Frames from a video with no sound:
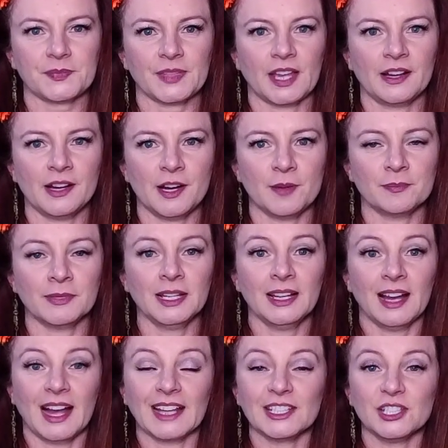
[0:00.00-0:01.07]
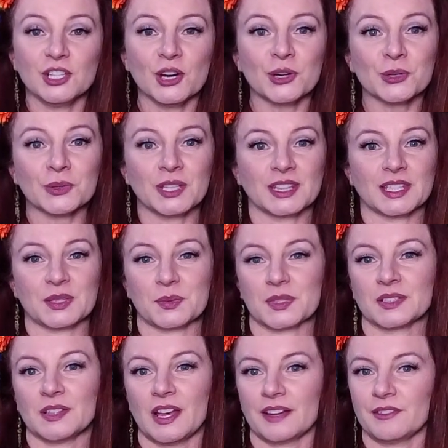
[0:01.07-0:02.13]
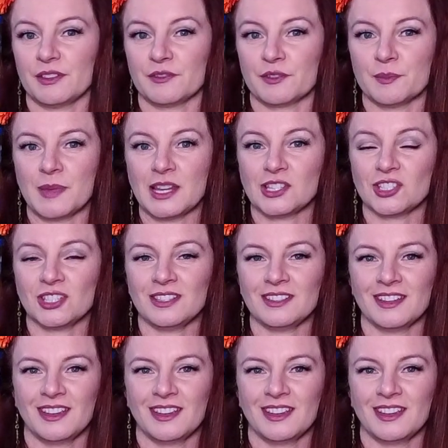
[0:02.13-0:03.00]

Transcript: I know that this was a lot of information,